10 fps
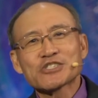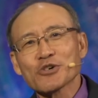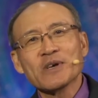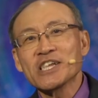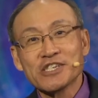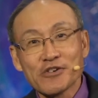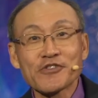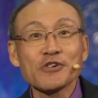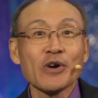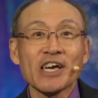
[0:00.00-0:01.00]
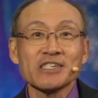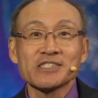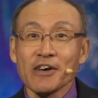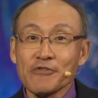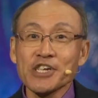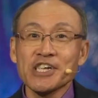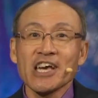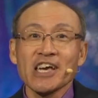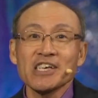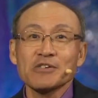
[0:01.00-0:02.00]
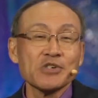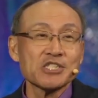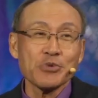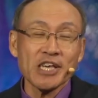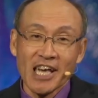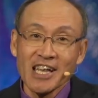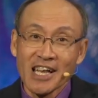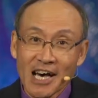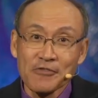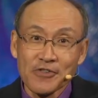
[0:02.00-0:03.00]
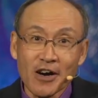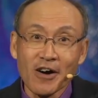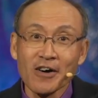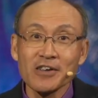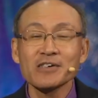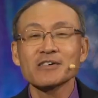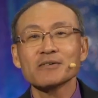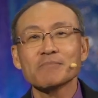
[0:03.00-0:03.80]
are so many different ways every day in which we can love God